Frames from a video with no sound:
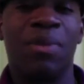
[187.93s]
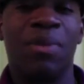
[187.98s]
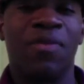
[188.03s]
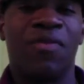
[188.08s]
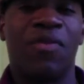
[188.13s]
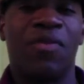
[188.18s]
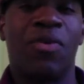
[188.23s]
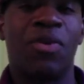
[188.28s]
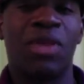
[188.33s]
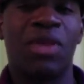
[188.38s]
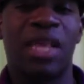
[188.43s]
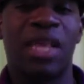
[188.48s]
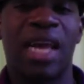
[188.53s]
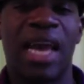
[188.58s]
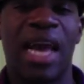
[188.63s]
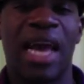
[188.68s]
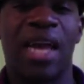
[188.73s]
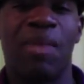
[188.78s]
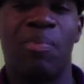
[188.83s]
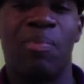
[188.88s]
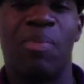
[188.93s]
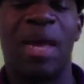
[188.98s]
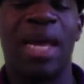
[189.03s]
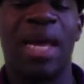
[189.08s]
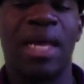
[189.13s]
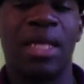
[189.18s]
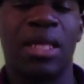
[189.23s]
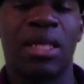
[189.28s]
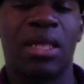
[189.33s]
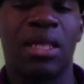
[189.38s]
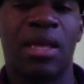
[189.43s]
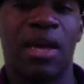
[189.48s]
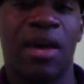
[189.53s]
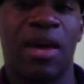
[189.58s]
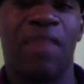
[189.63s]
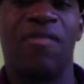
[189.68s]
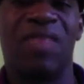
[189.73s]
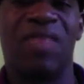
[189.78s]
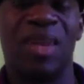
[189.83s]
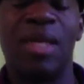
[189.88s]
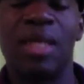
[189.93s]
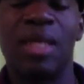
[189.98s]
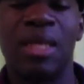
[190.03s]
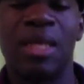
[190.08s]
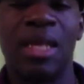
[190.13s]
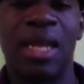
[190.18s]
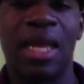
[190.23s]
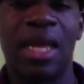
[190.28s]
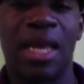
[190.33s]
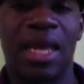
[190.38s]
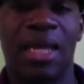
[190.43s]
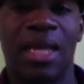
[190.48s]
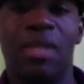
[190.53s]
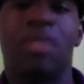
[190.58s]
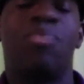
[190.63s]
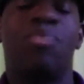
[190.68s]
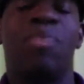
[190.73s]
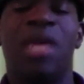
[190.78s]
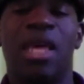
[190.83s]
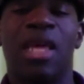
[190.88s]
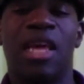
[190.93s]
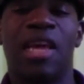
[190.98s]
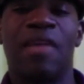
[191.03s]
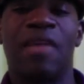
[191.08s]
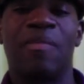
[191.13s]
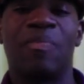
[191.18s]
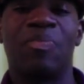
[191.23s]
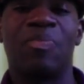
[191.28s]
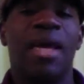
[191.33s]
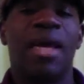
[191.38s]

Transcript: before they had a base of listening and speaking.